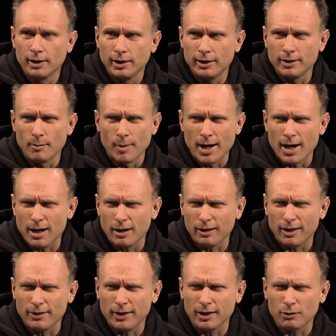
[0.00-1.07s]
in the mile.
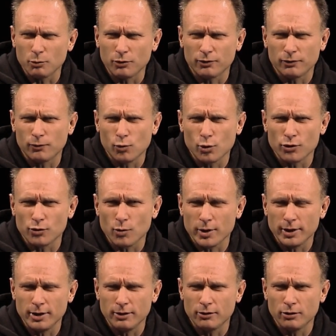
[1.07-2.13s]
I think it was
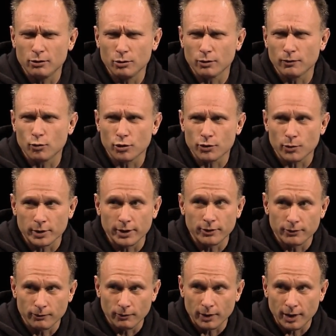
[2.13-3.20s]
422 or
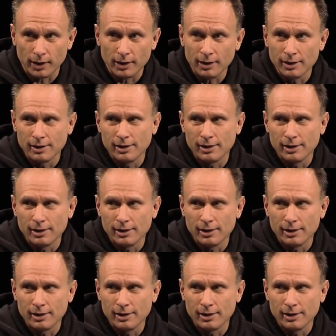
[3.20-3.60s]
423. Wow.